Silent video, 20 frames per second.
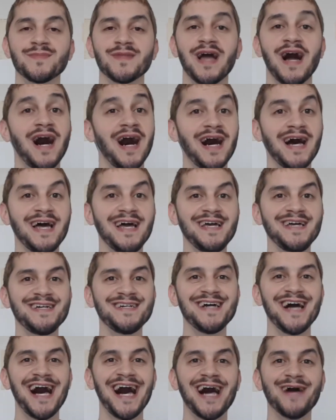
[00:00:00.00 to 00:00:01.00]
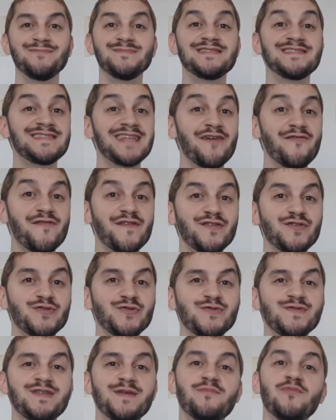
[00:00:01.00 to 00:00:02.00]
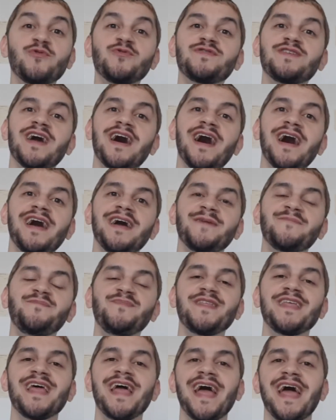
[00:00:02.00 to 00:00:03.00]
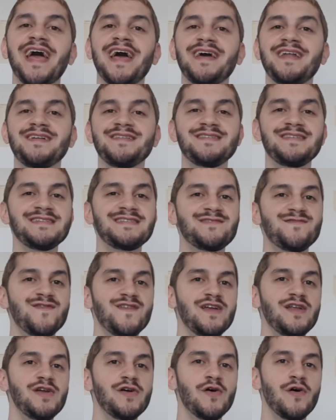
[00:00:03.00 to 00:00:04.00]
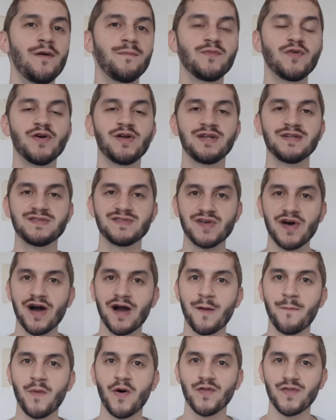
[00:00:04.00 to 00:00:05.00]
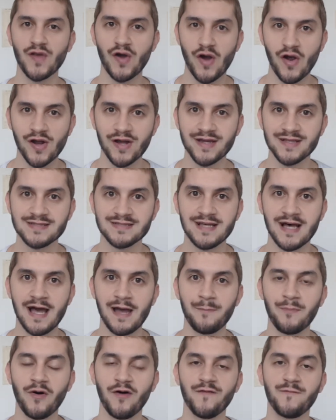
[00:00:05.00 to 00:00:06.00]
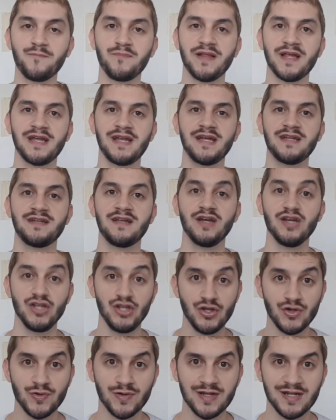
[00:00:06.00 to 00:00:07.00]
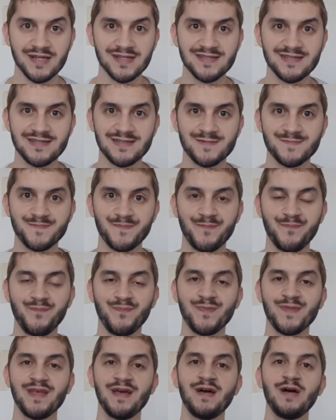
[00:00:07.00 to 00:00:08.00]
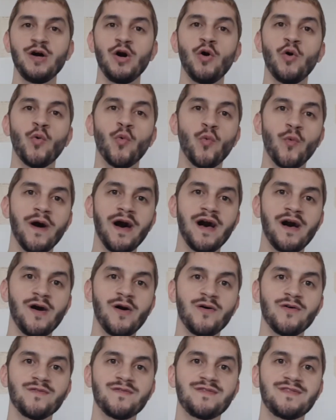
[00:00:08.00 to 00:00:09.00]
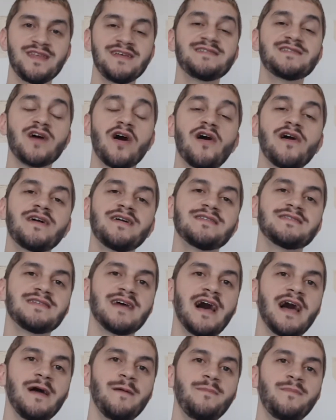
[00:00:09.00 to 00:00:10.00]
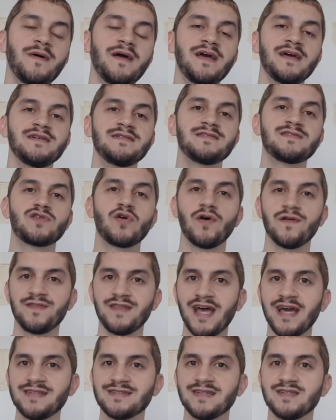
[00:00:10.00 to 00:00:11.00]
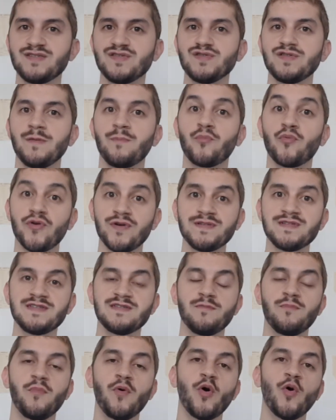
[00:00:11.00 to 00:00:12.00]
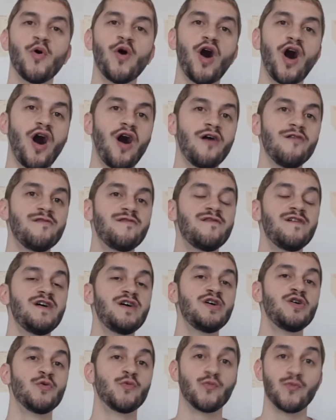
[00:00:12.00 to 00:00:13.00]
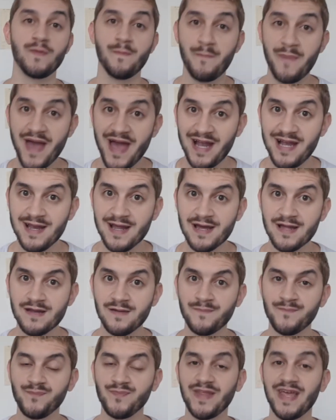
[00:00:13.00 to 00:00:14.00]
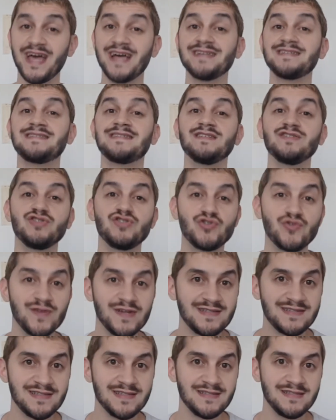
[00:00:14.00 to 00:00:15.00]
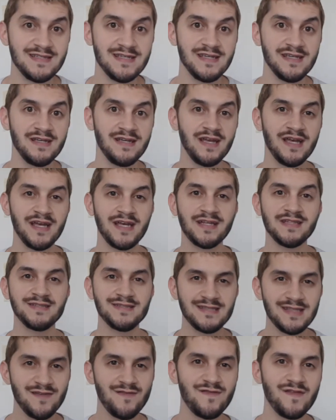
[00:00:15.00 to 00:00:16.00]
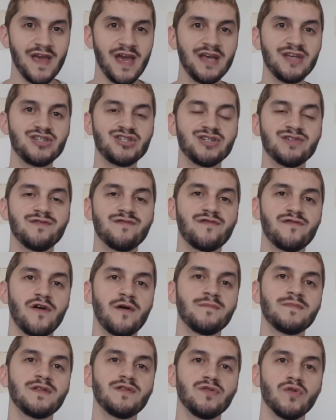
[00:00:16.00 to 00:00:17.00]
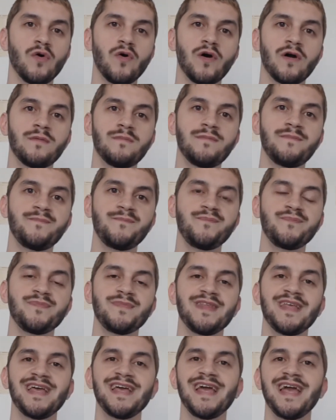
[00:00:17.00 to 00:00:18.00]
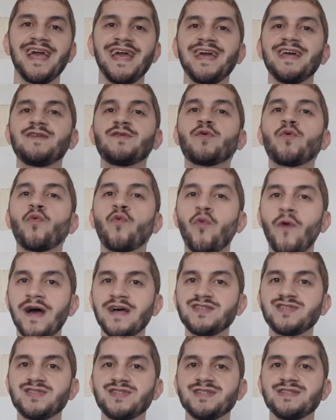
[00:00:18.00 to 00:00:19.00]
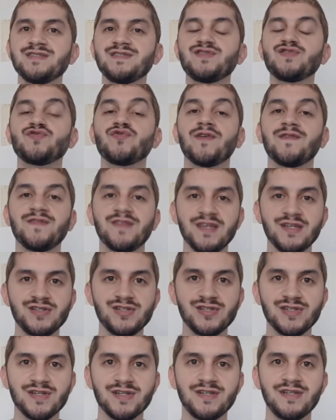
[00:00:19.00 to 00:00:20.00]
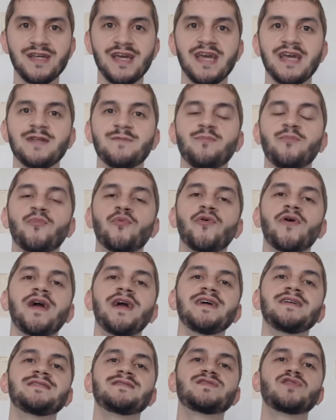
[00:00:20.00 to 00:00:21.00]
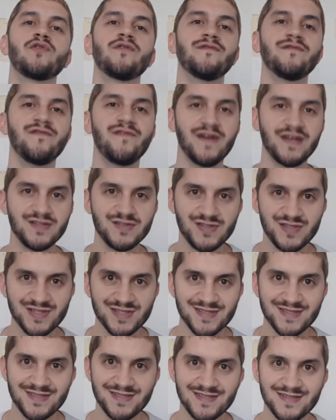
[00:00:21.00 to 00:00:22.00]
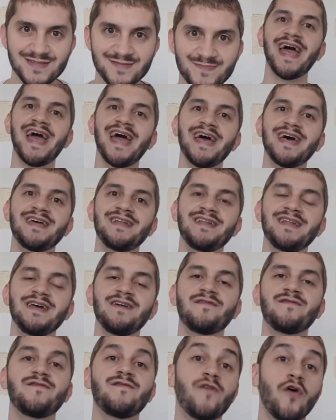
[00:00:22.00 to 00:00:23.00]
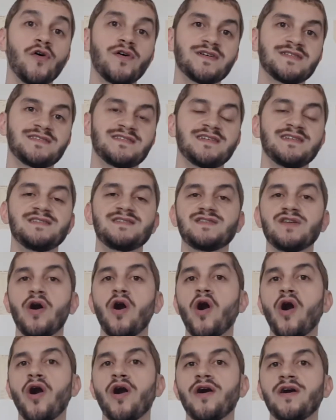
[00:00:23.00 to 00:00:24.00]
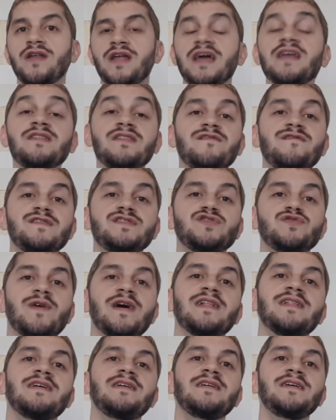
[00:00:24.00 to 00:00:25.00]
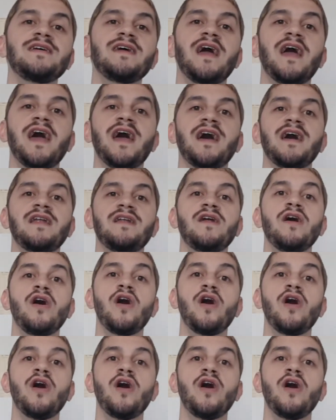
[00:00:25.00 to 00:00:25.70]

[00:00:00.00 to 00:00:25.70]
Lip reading: Hi, I'm Stefano, the Moon Guy, and in this video I'm gonna talk about the archetype of planet Uranus. Well, this archetype is connected to the principle of rebellion, eccentricity, deviation from the norm. It questions tradition, it breaks conventions, and it focuses on individuality and